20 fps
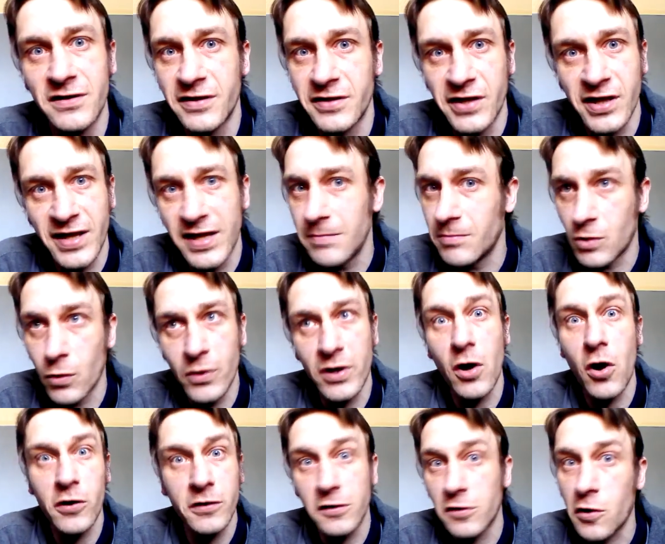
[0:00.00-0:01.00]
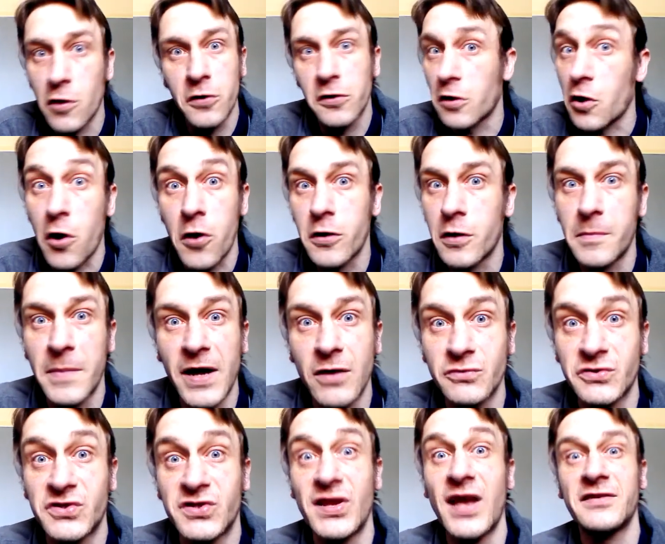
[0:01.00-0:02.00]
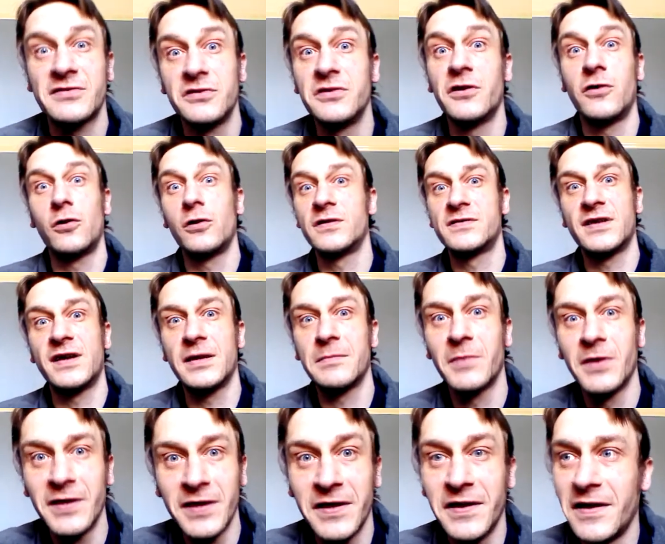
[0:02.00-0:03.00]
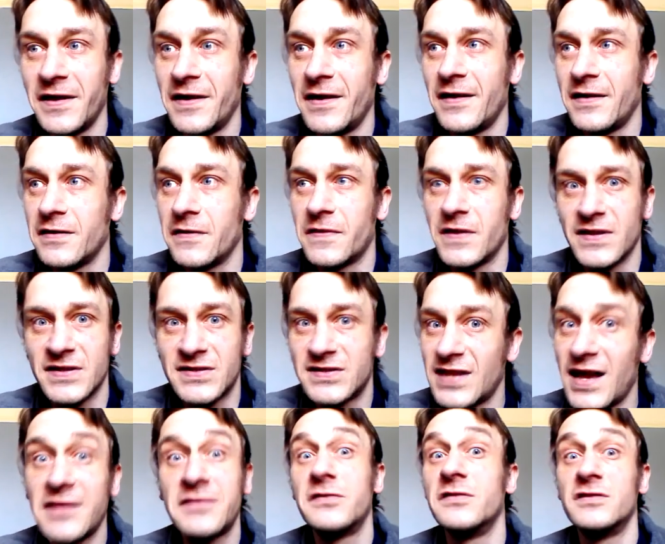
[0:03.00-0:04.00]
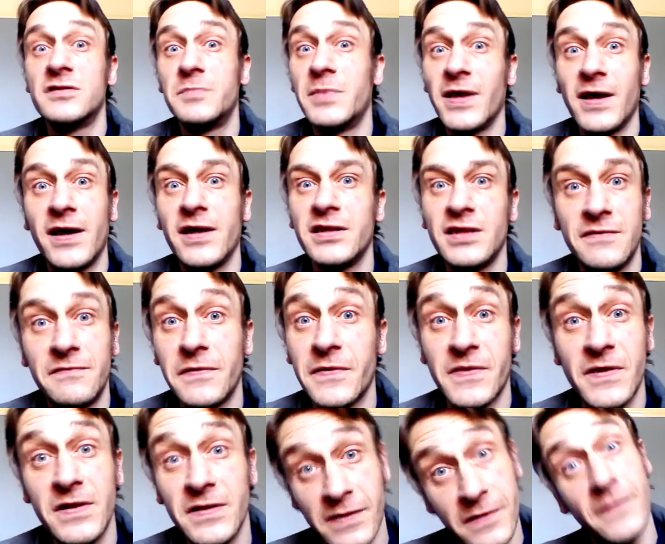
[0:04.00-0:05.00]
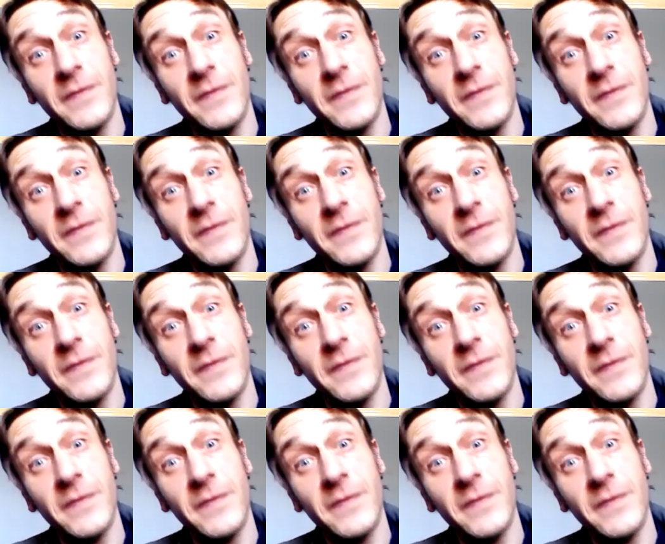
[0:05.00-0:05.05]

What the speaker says: and you keep going on and on and on about Saturn all the time, you think Saturn's behind everything,